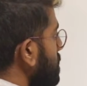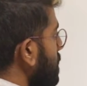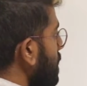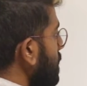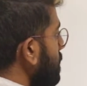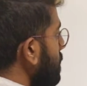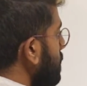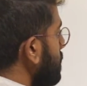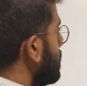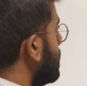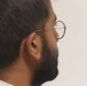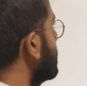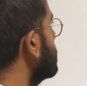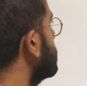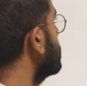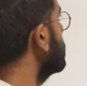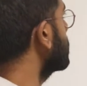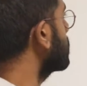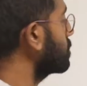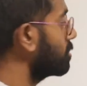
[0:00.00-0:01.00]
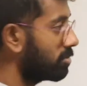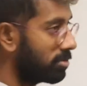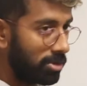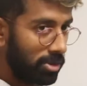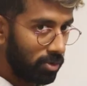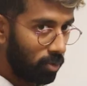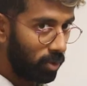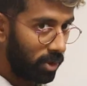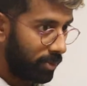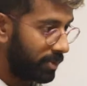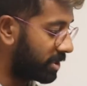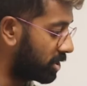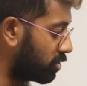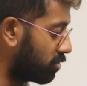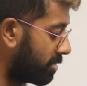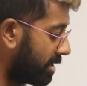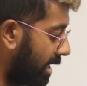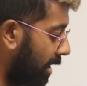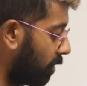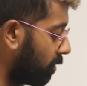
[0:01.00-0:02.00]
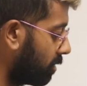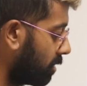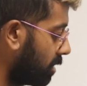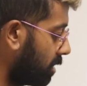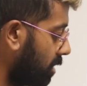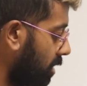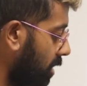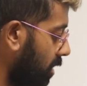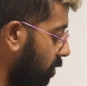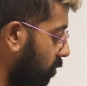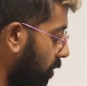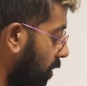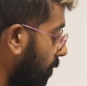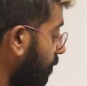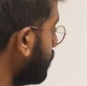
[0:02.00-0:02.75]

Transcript: 9 and 6. So what do we do now? Well,